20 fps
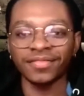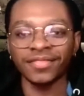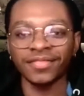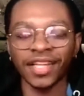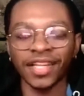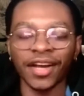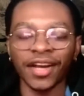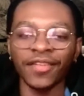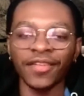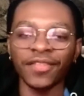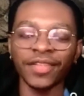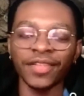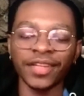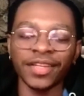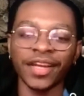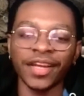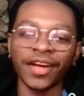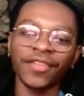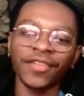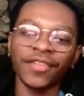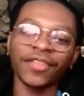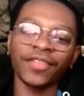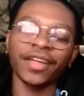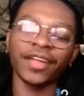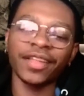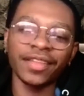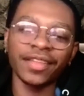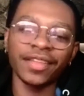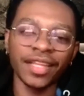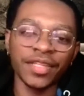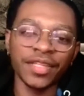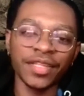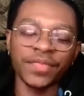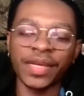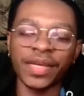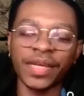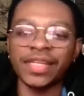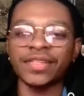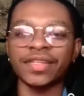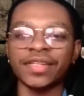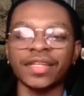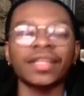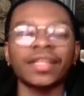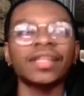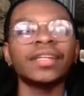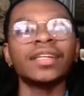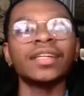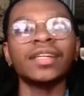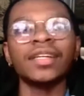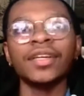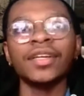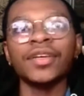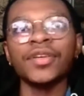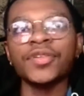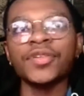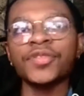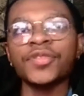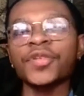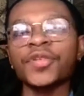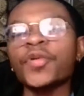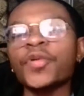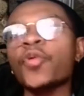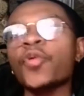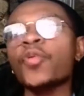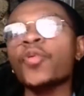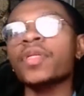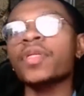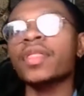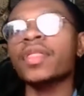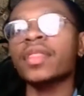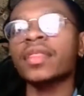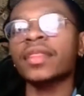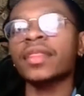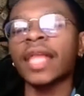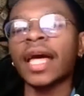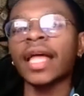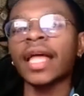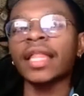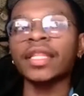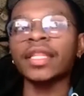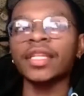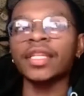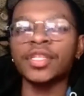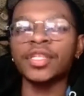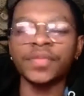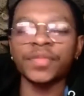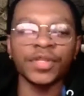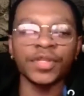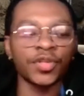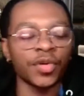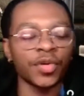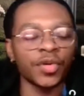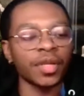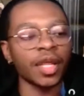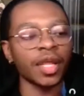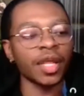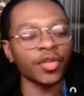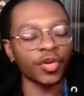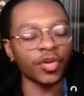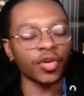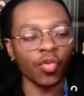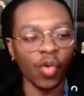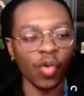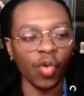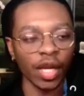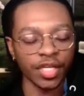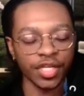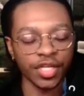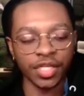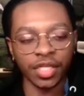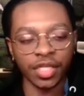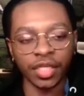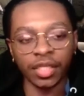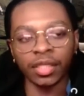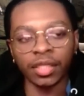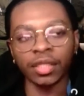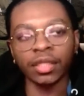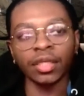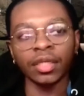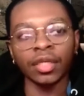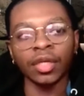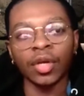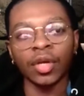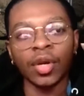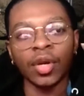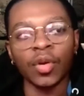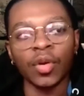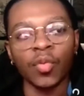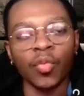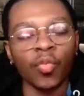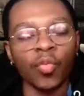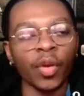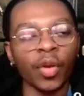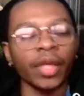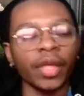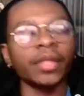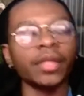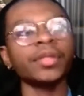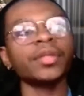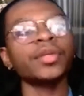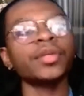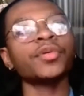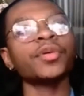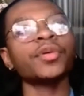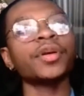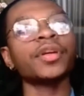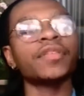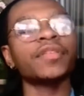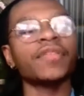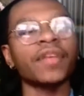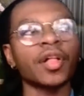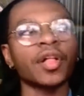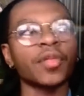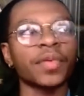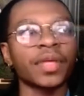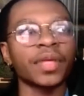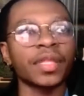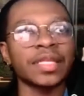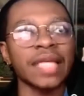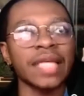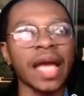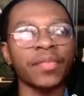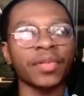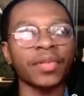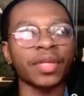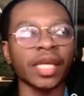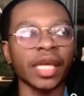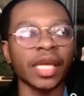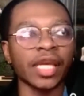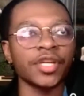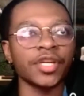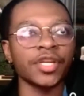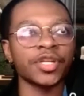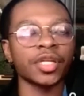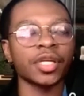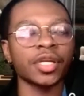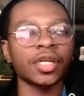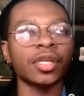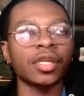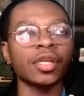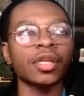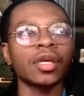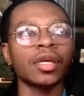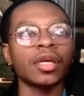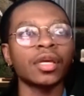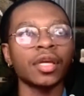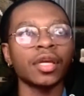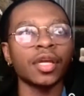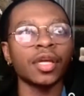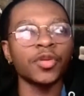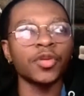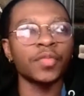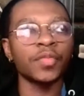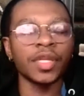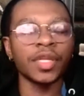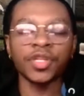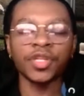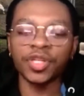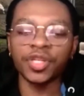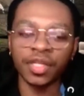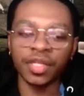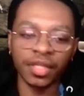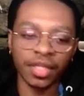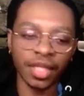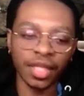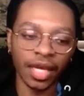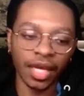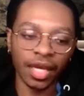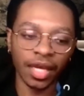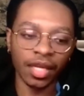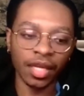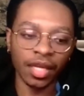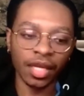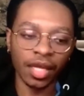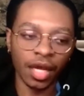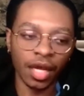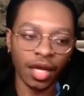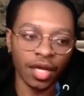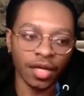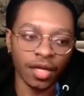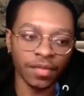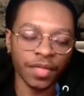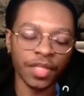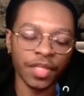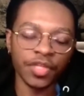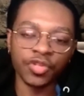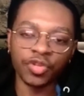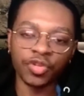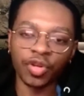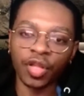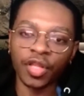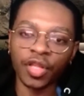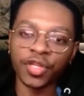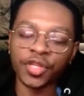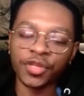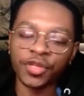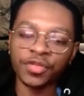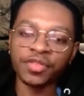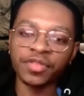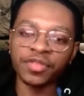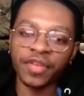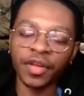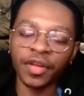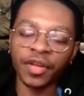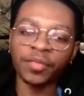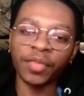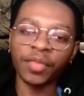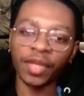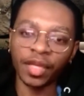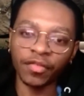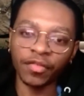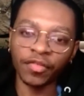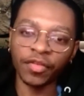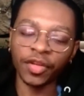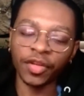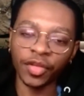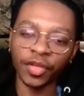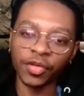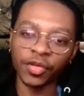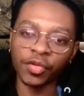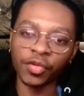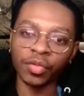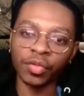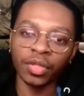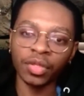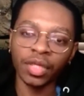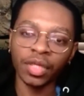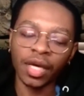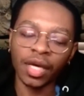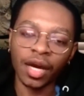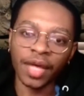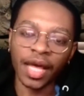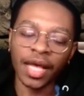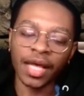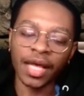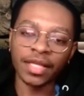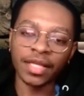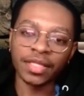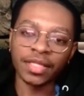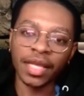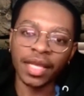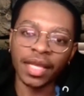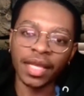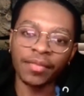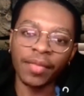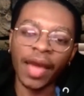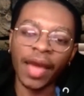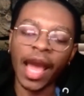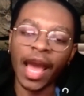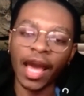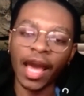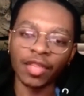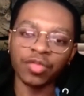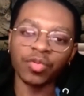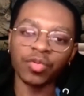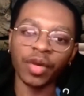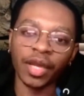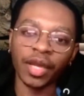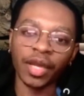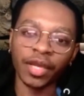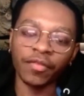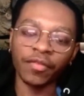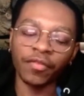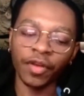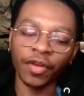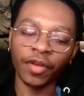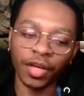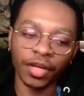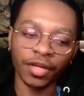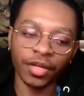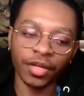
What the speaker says: Definitely, definitely. That's amazing. So that leads me to another question. When you were developing this application, you mentioned that astrology was very big for you as a pathway for